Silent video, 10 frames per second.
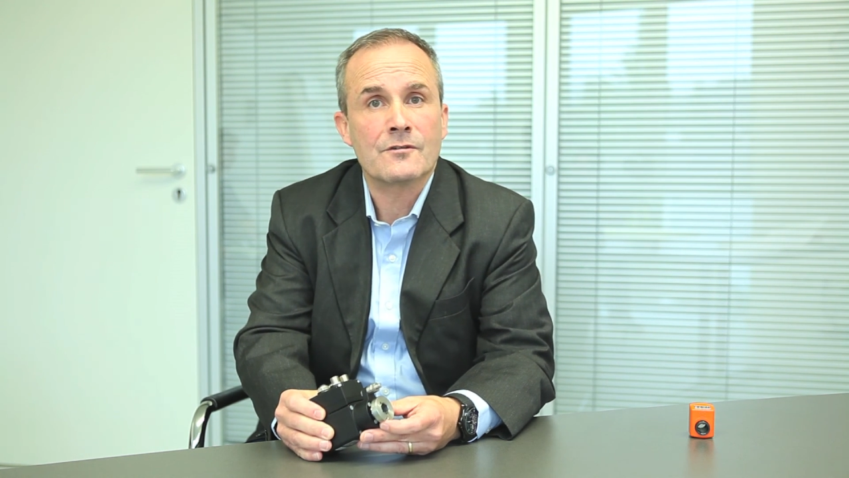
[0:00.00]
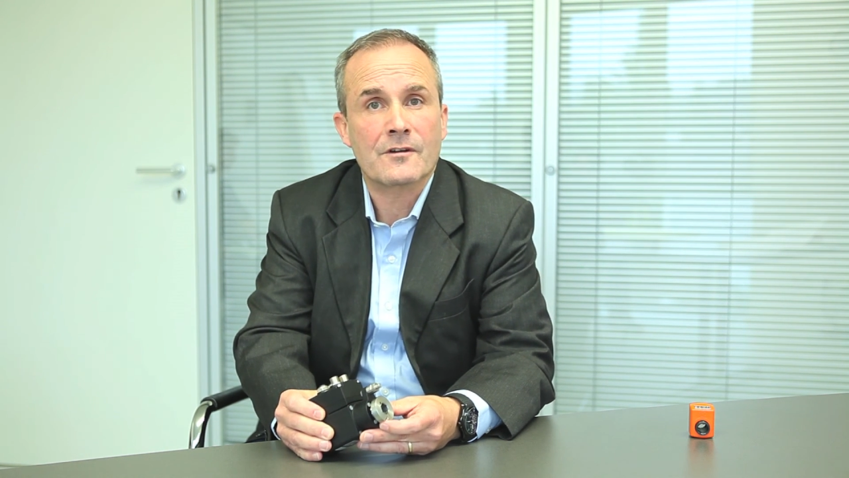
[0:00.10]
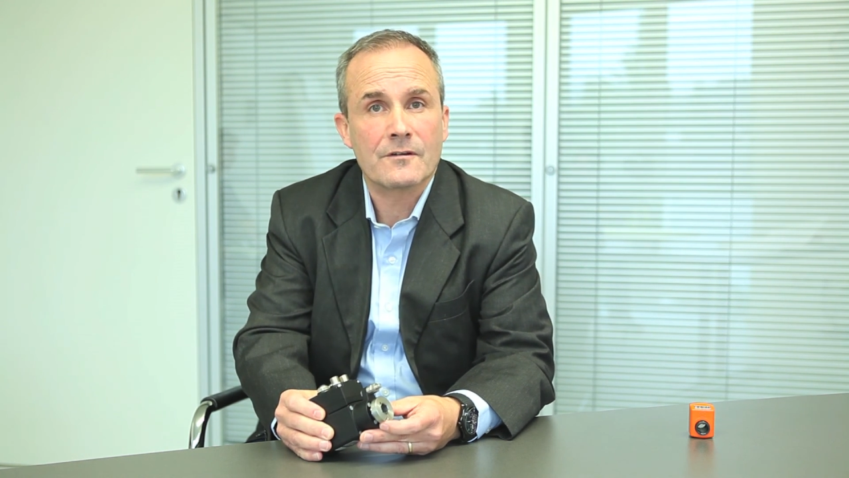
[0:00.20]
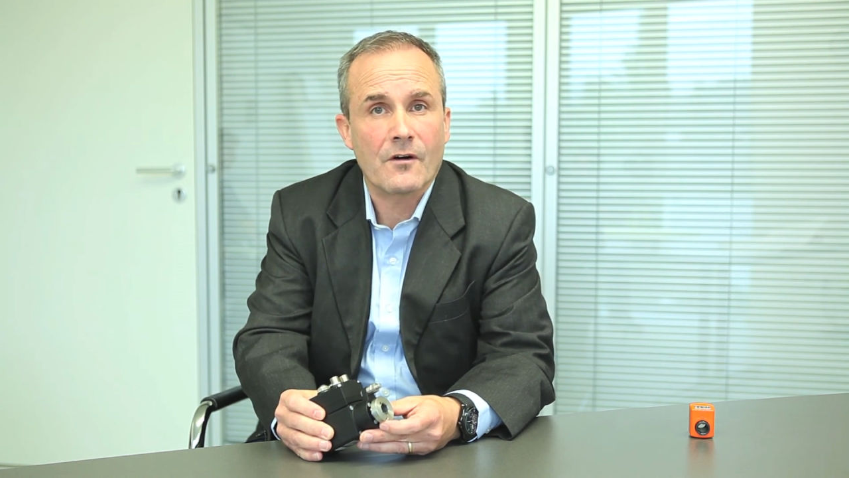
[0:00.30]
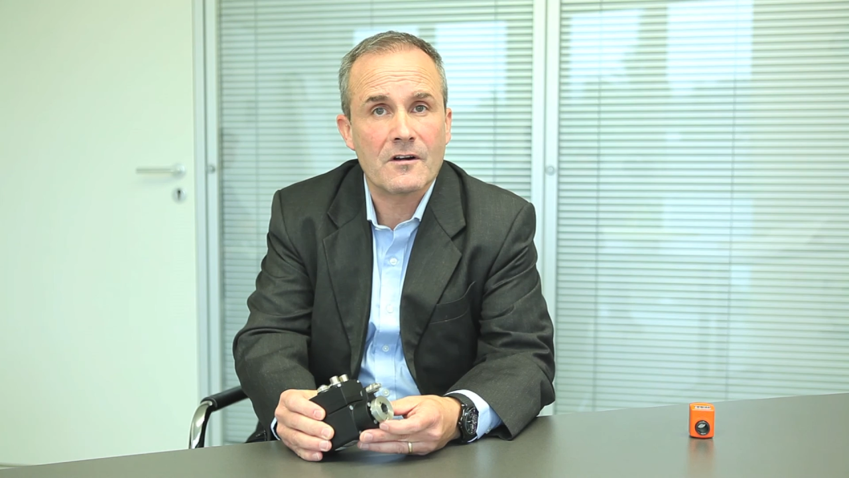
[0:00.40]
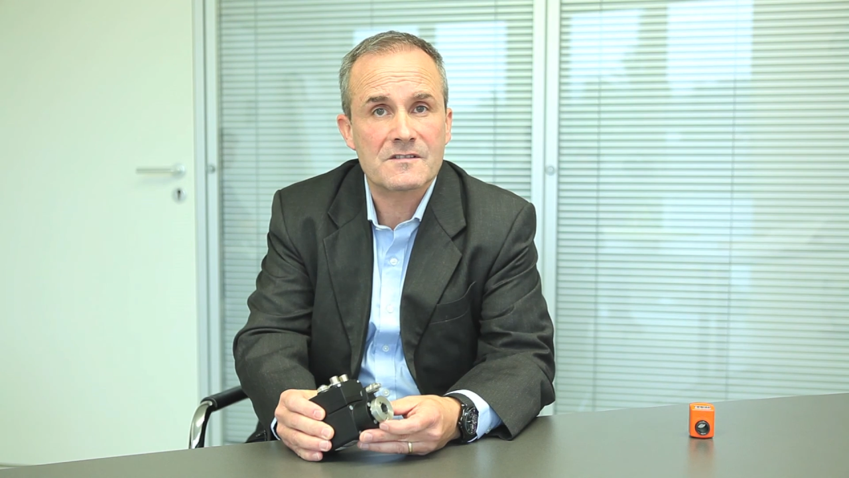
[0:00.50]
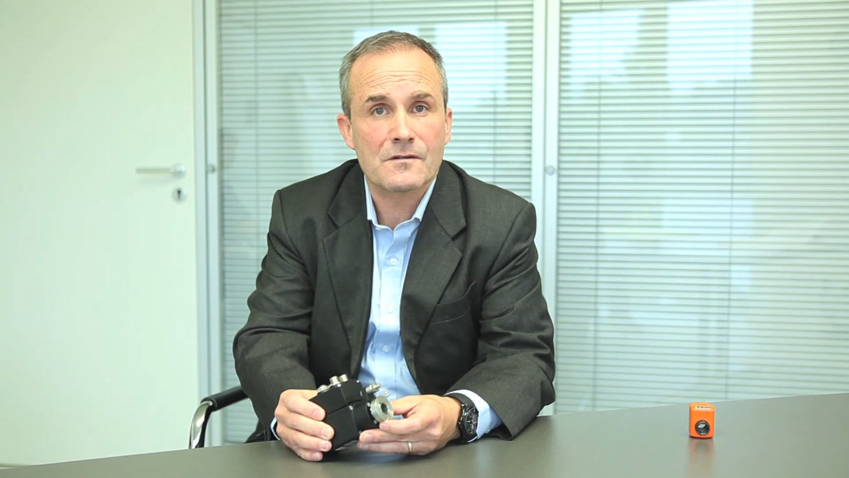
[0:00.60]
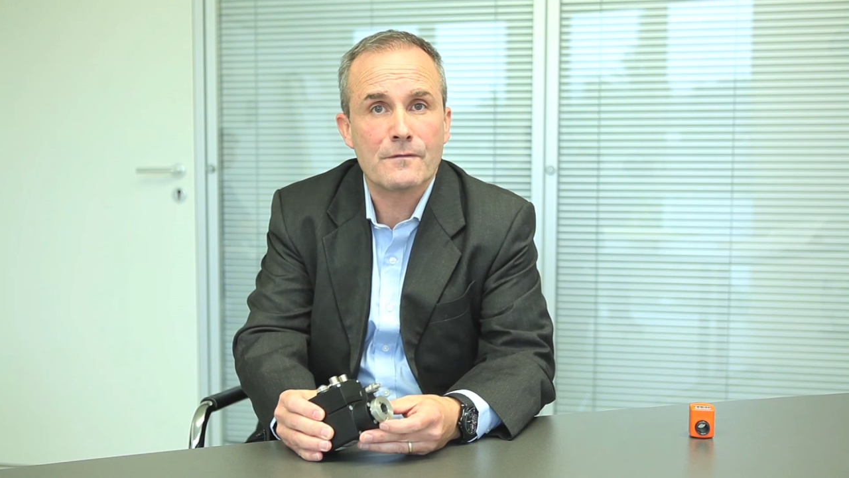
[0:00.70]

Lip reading: you can also